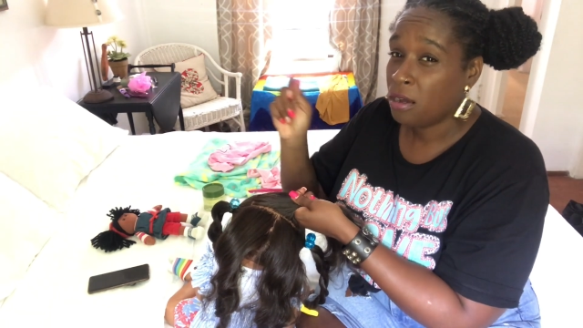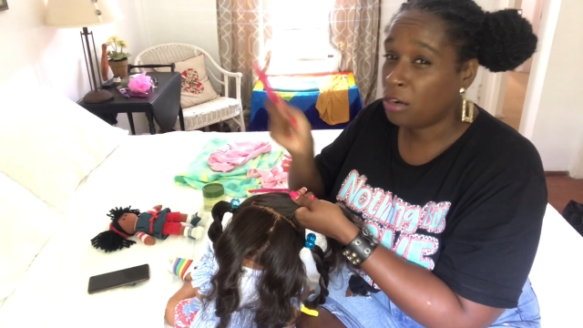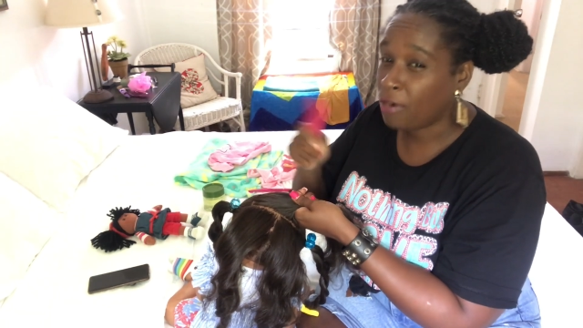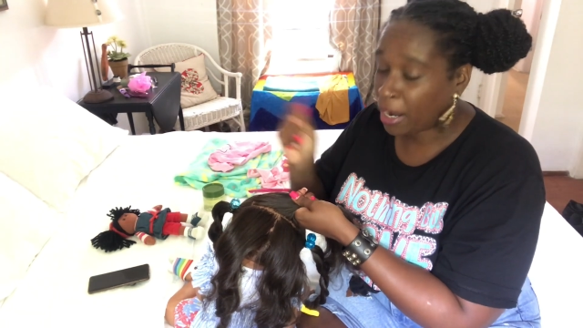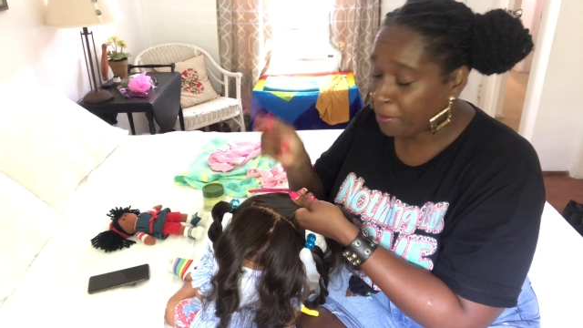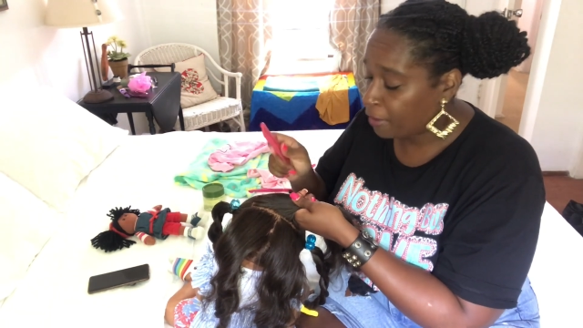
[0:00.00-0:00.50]

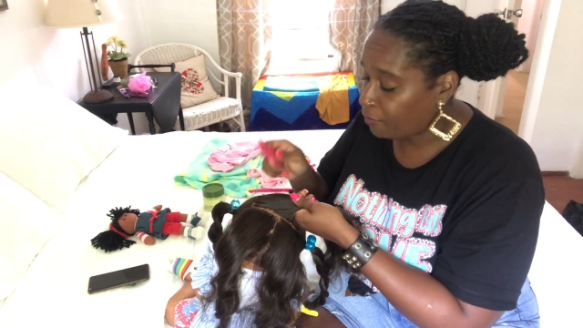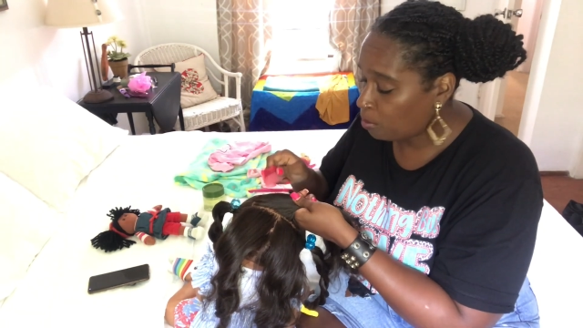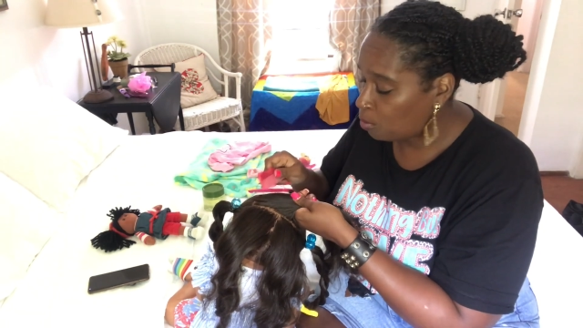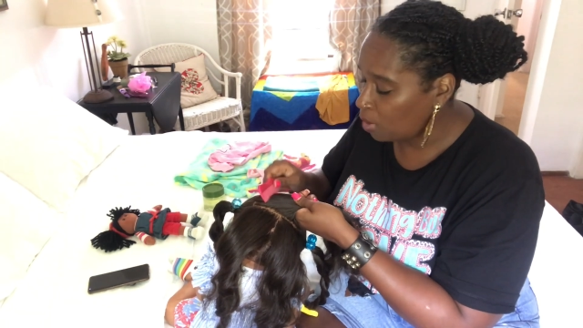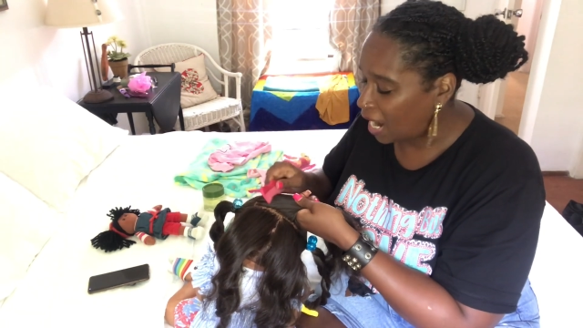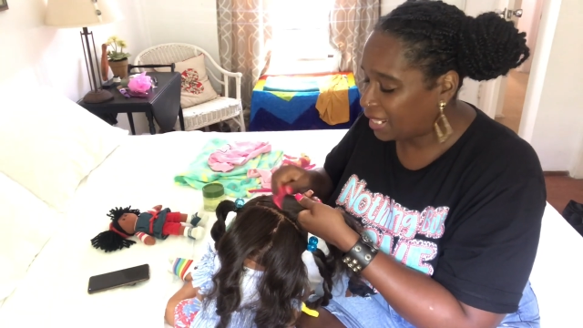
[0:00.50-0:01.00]
Correct me if
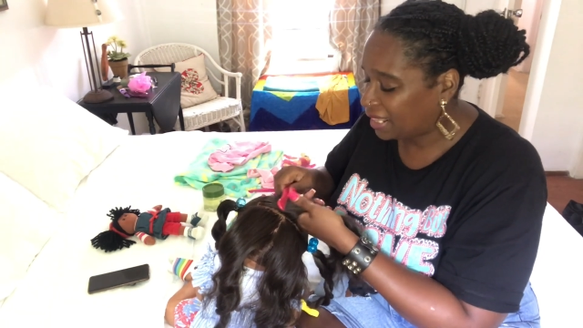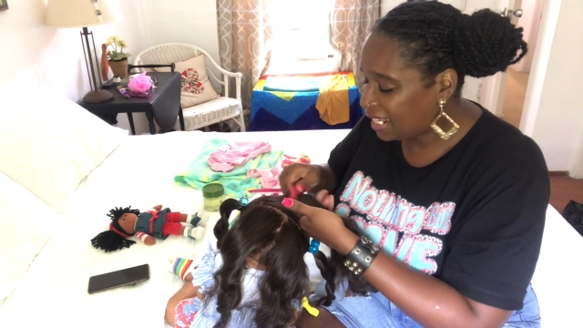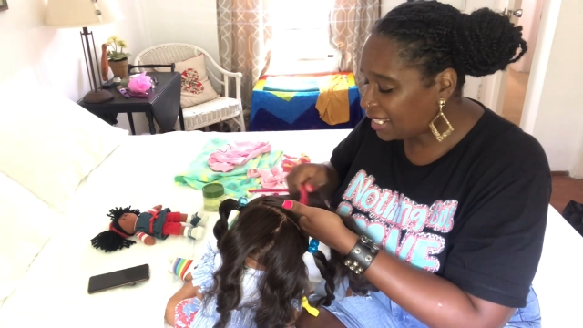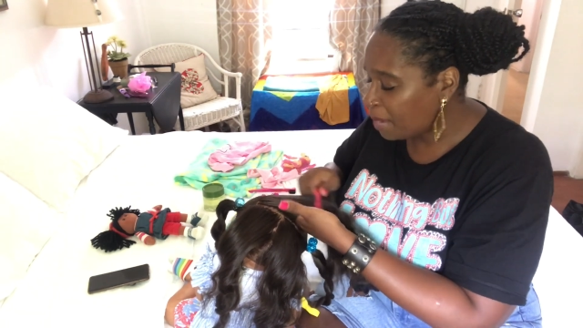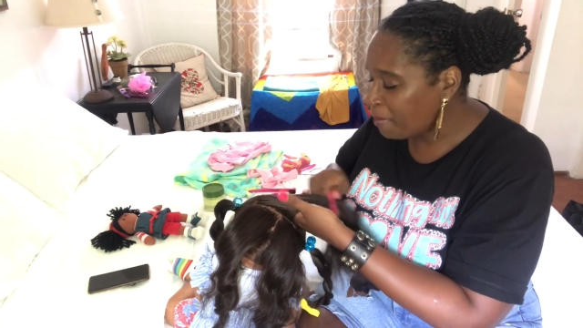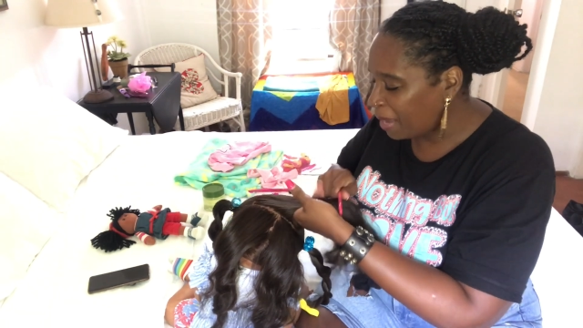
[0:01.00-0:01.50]
I'm wrong. I
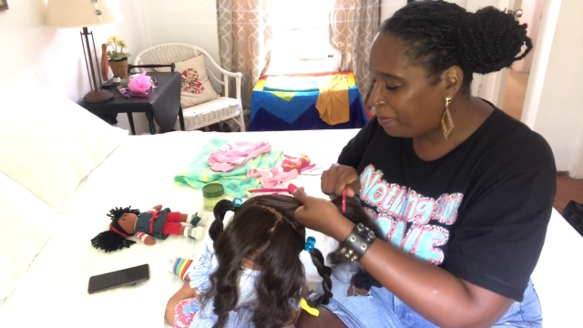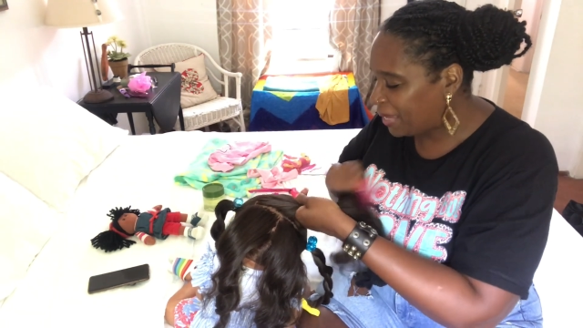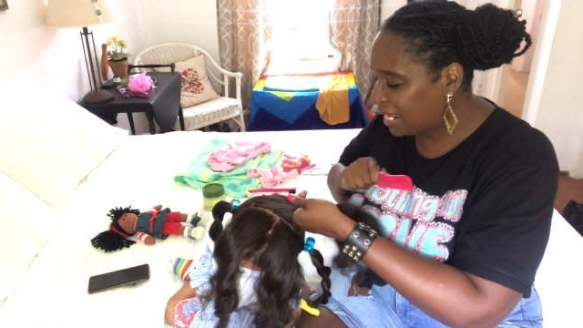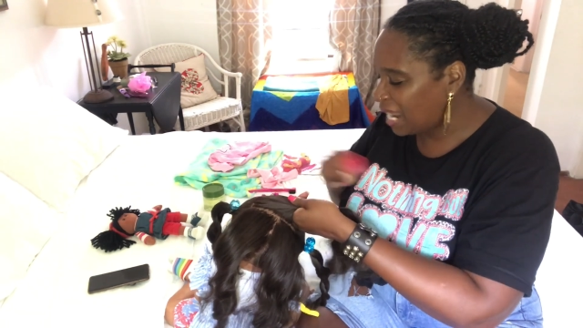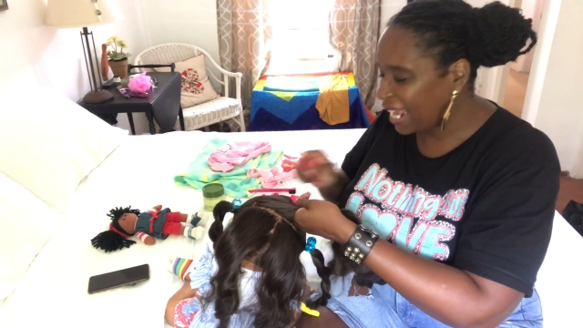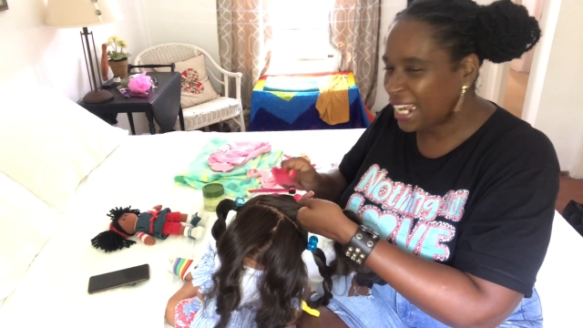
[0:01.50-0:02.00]
think they might
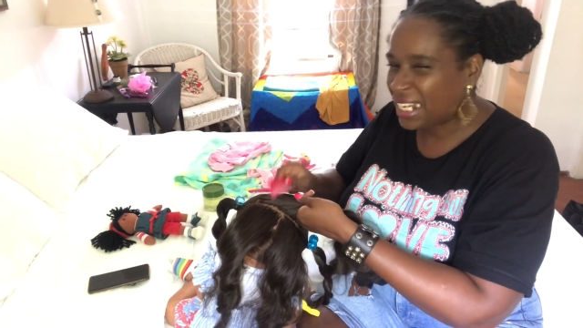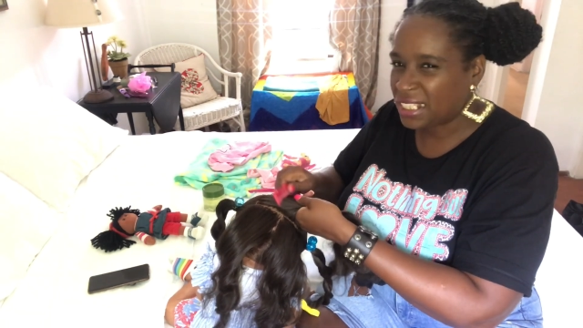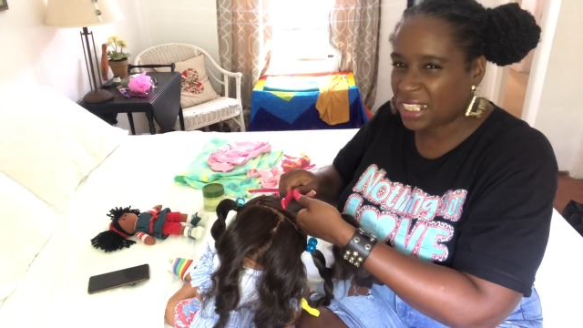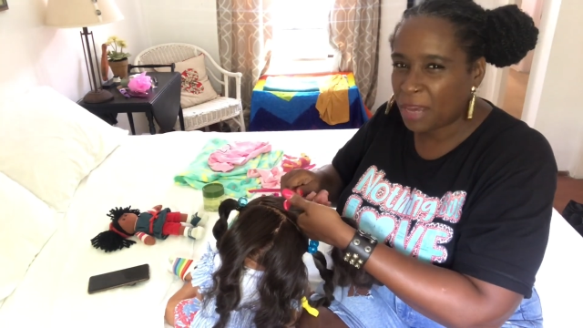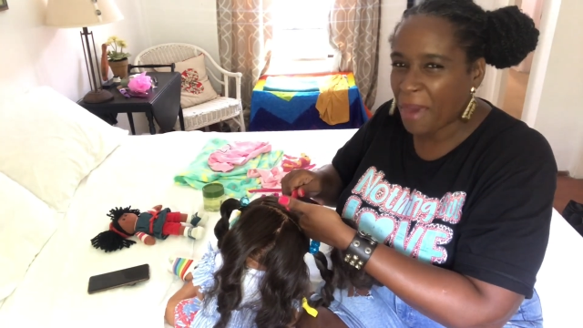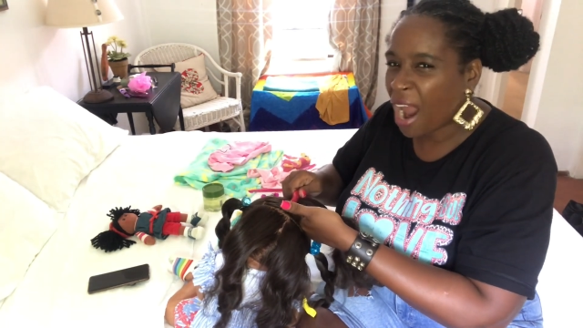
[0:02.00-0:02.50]
be like in the
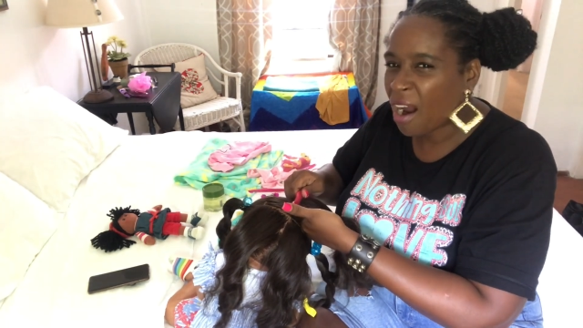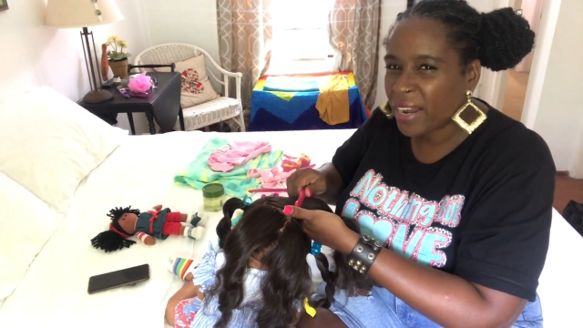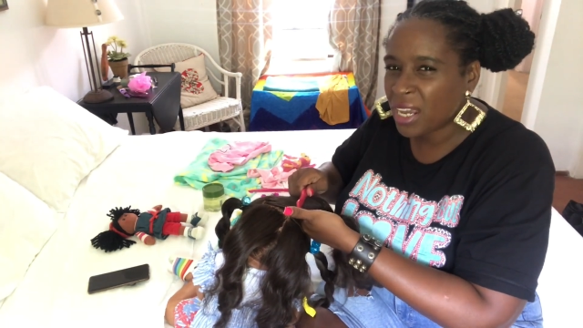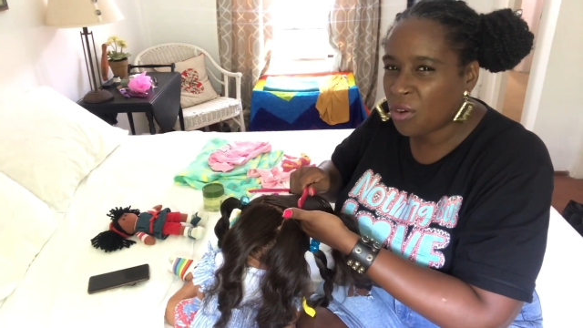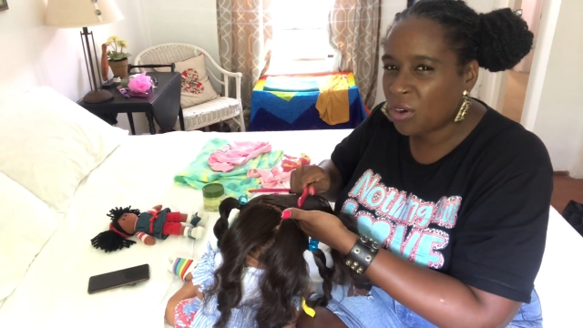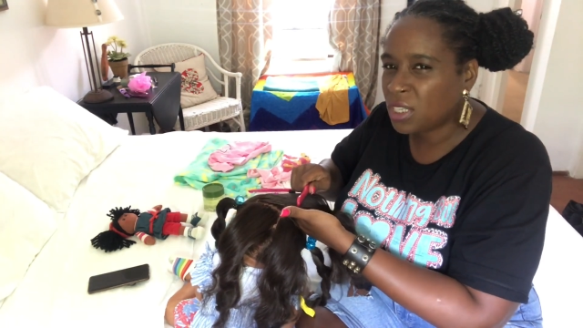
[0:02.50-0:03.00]
same
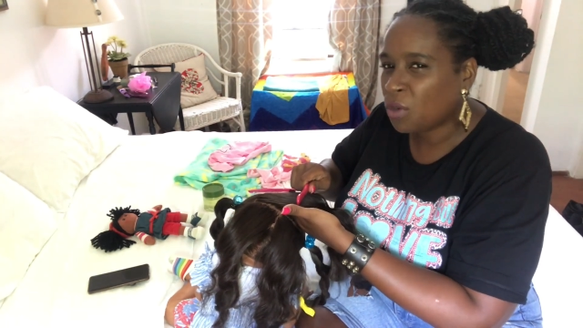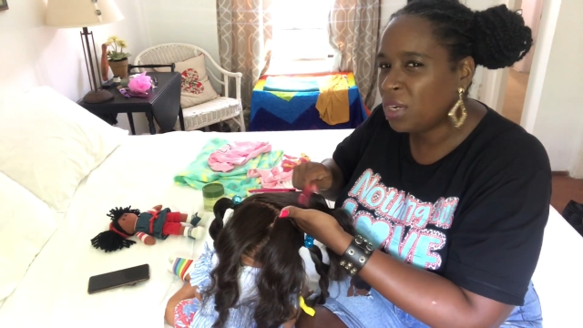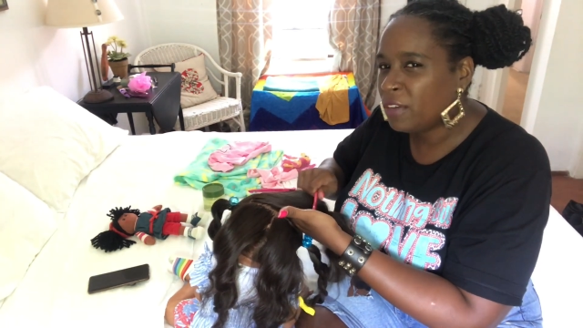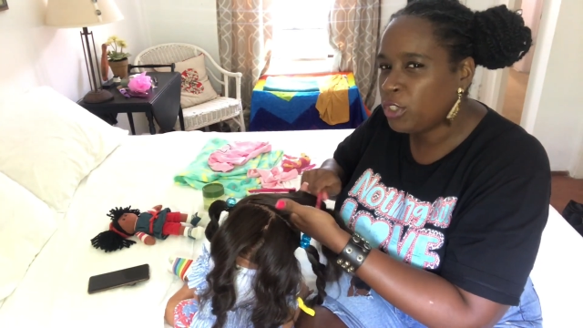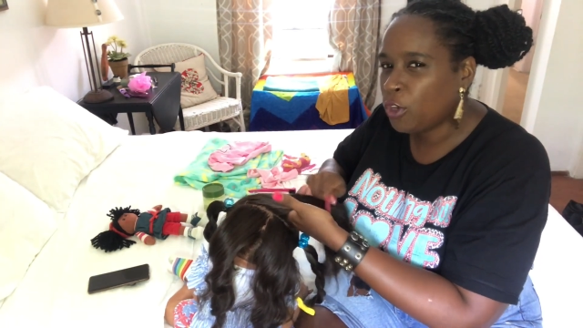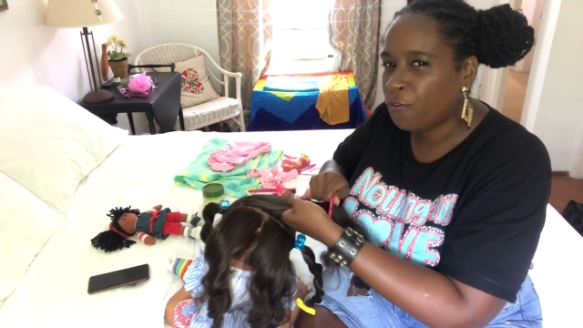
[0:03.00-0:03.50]
area or don't
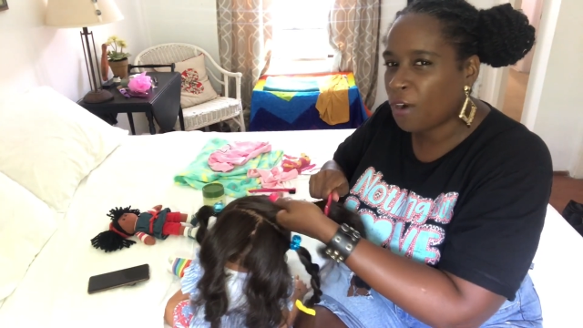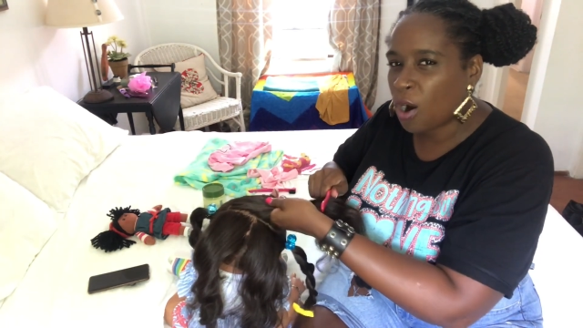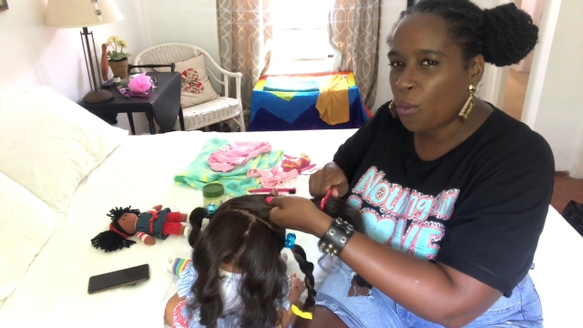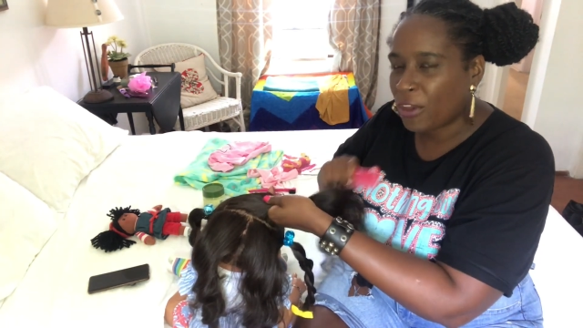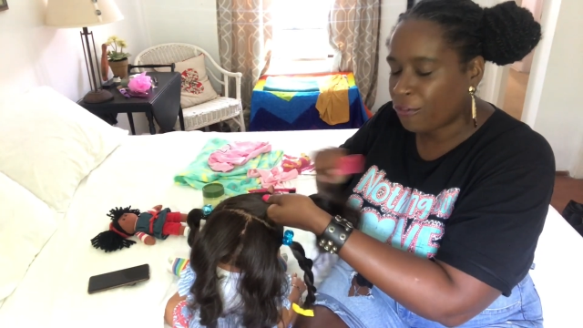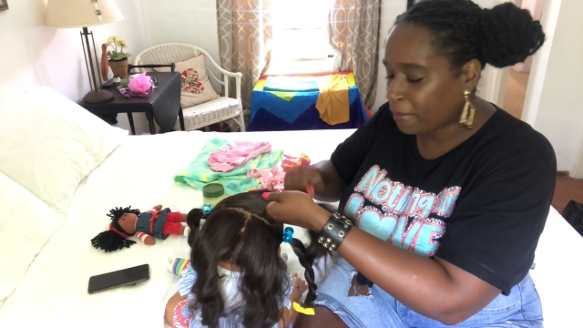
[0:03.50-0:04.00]
live too far
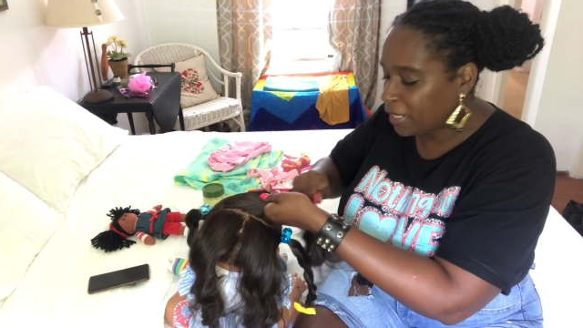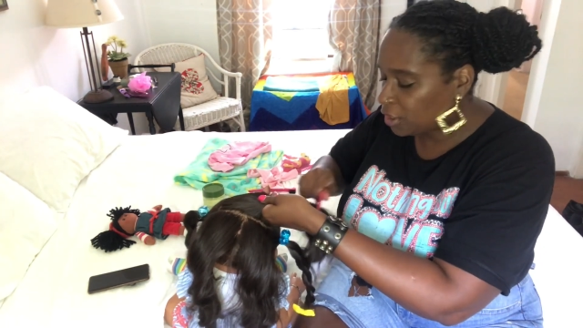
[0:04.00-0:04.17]
away from